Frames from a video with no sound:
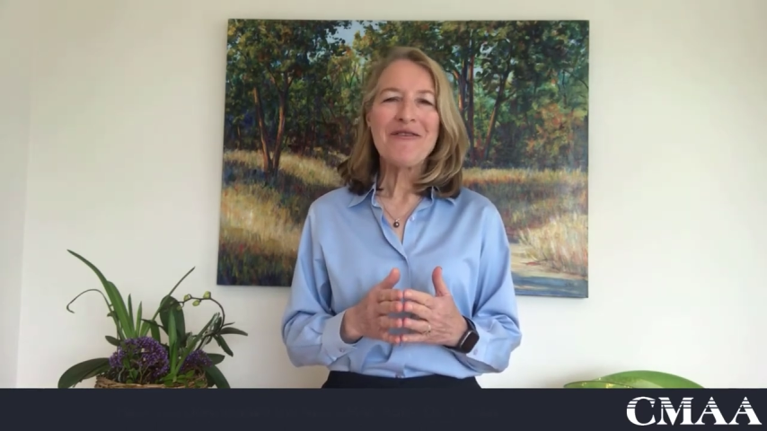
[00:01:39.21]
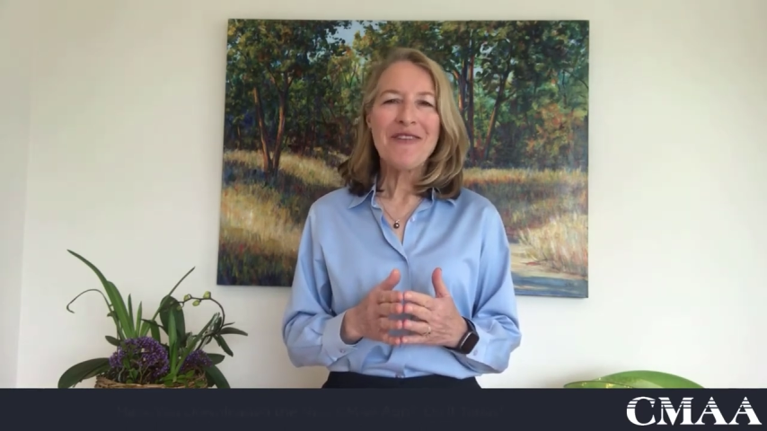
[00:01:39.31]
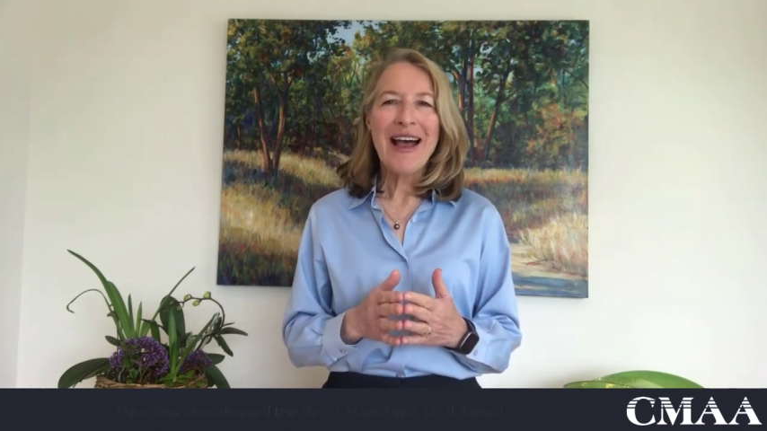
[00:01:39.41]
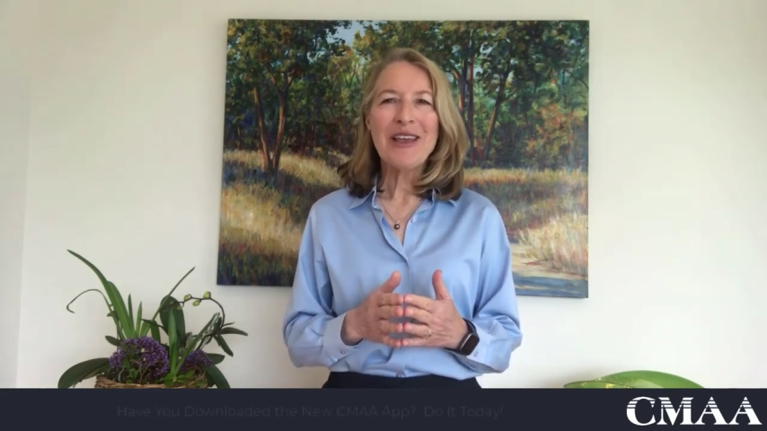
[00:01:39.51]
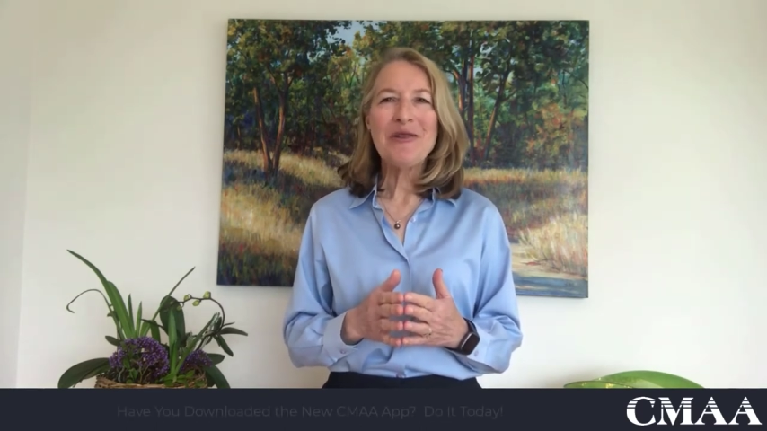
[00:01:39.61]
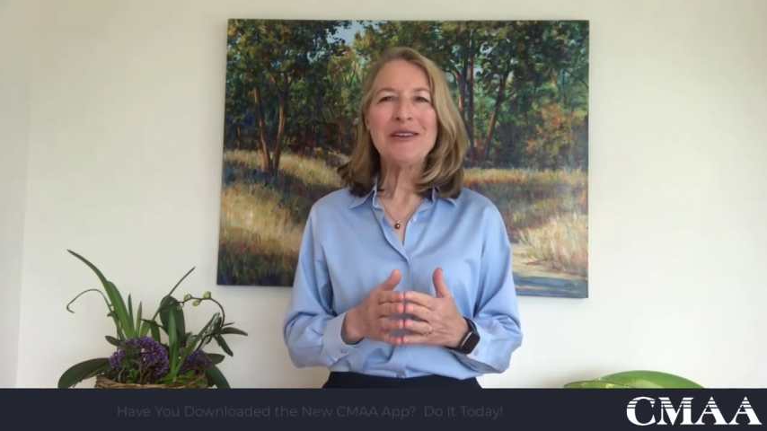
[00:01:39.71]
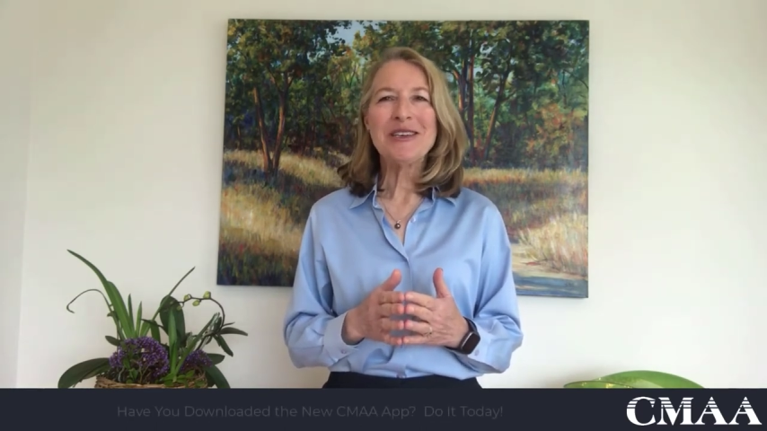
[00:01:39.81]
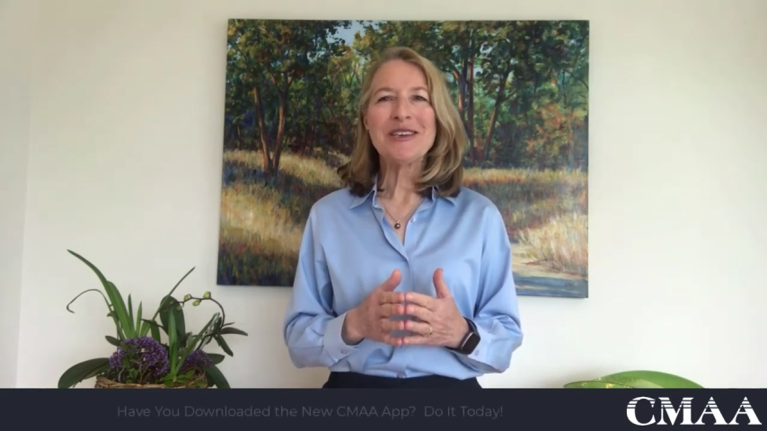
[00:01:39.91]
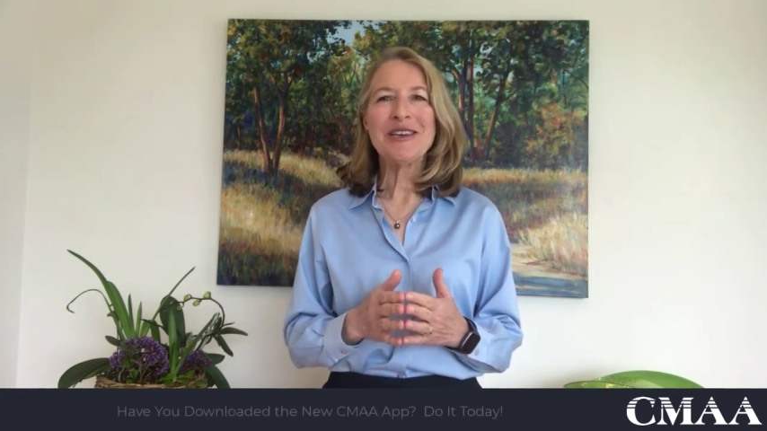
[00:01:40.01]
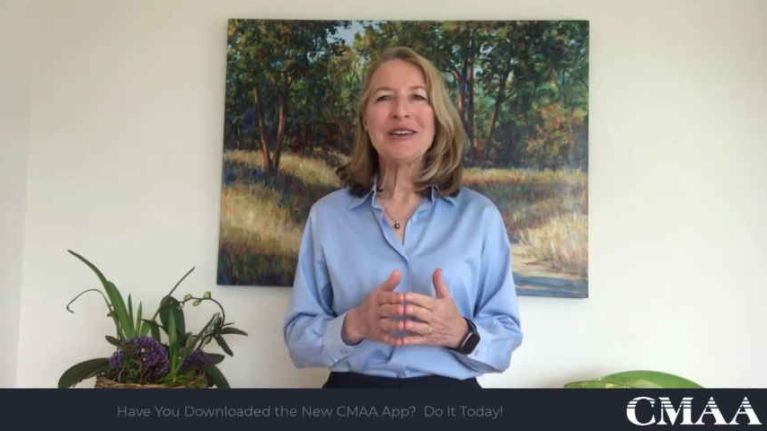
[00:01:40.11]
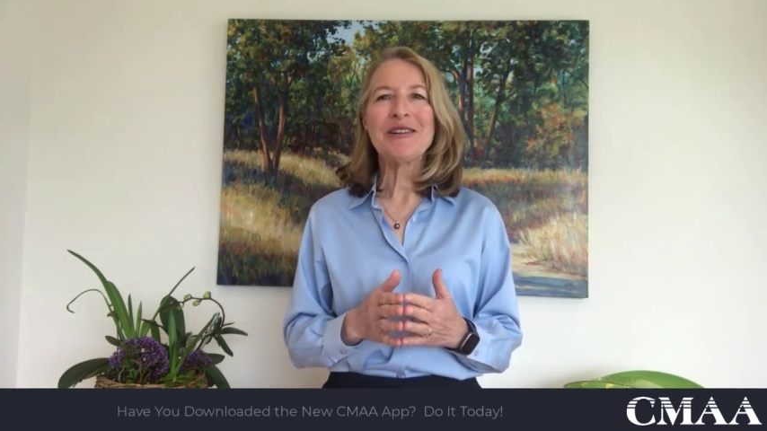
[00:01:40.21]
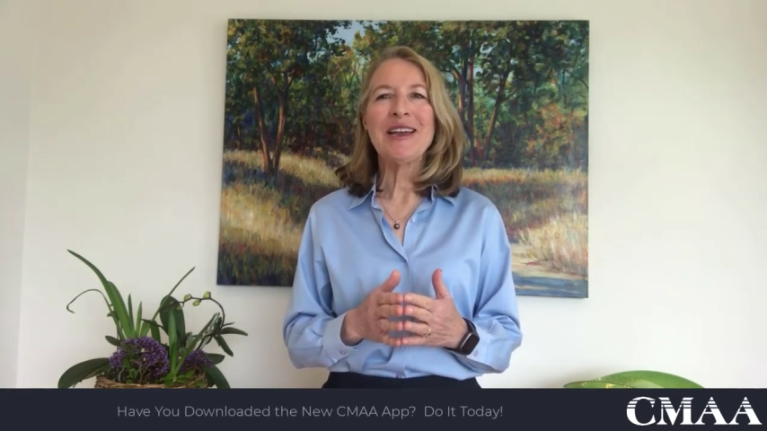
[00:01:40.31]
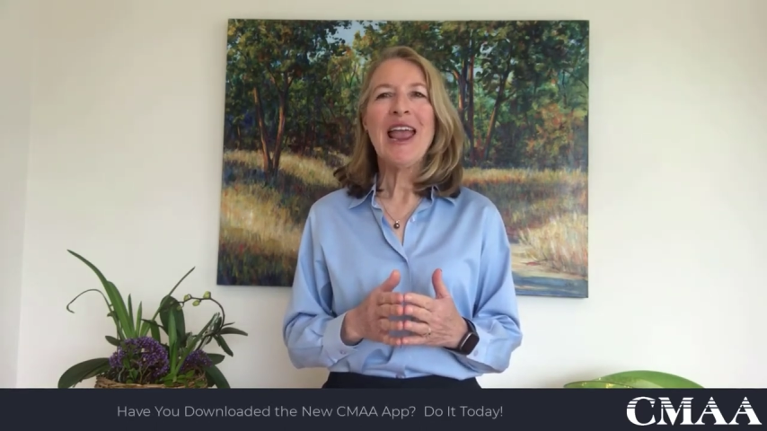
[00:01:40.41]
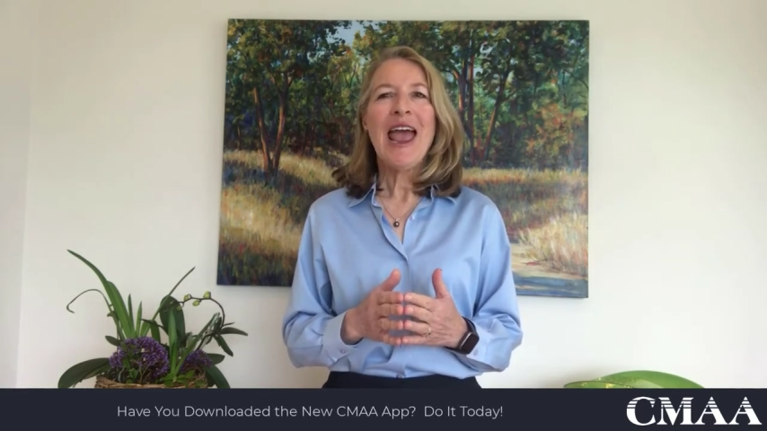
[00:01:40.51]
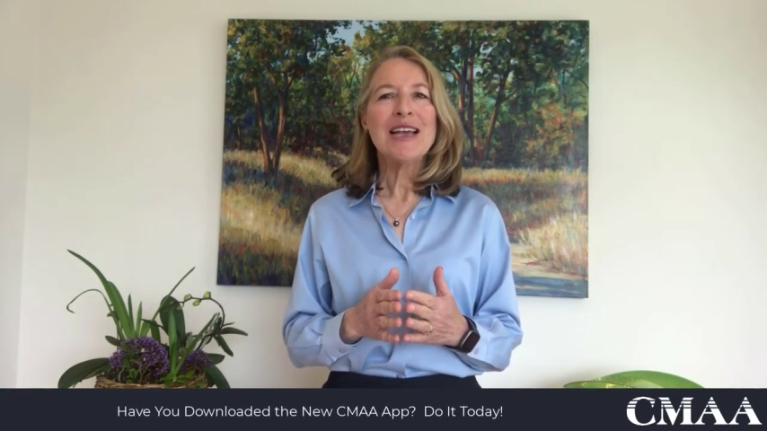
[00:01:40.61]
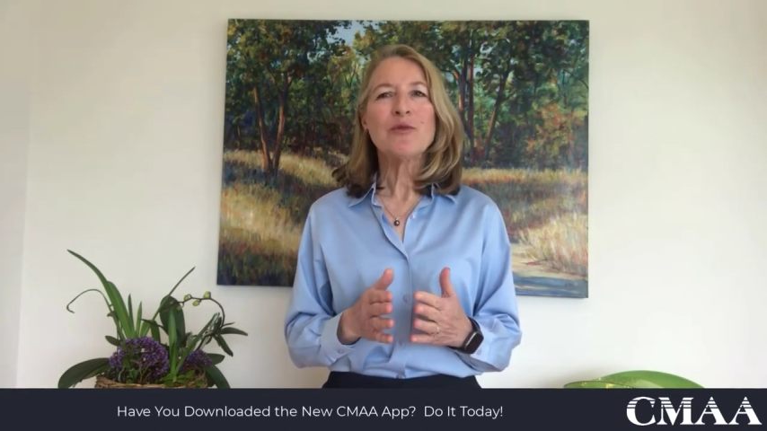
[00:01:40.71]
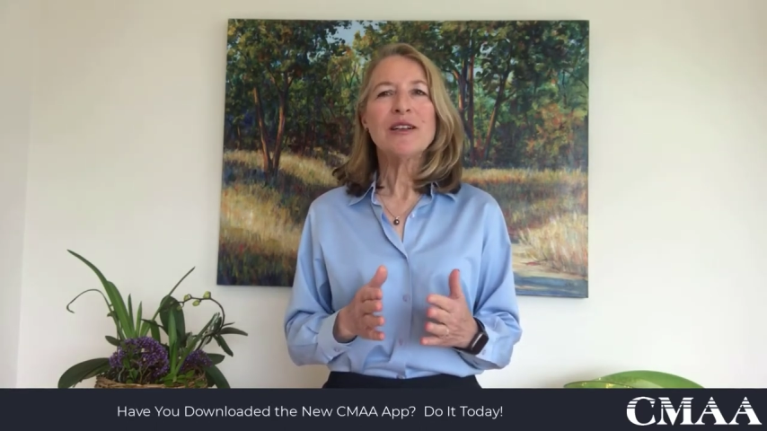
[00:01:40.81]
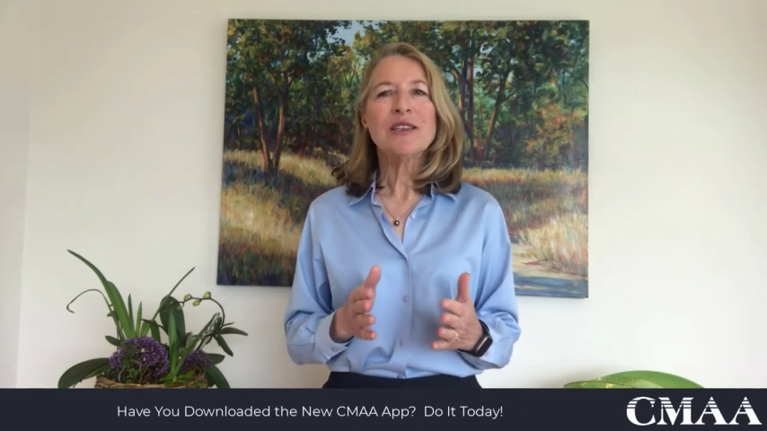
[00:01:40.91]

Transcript: value engineering, as well